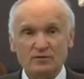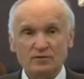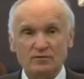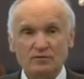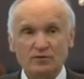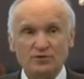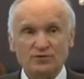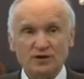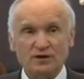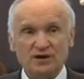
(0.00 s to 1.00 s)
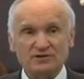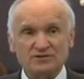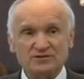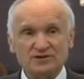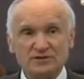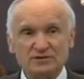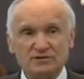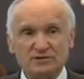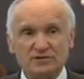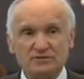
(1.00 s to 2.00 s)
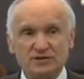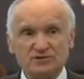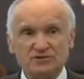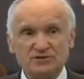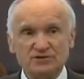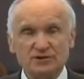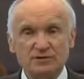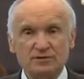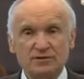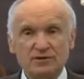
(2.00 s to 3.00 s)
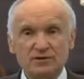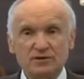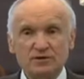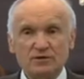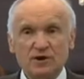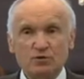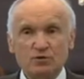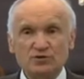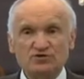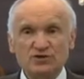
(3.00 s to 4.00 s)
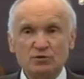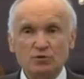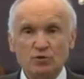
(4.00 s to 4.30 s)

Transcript: that we do unwillingly happens to us because